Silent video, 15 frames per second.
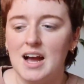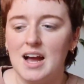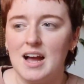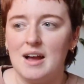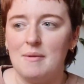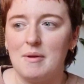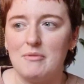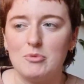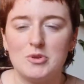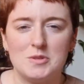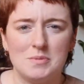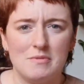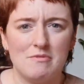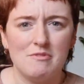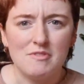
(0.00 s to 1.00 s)
I've always
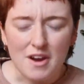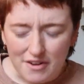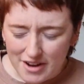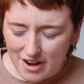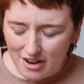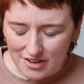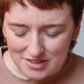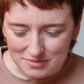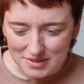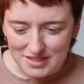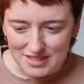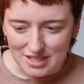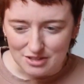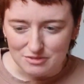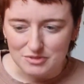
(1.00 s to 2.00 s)
been very hard on
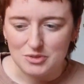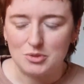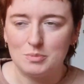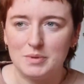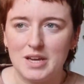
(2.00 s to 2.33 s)
myself for not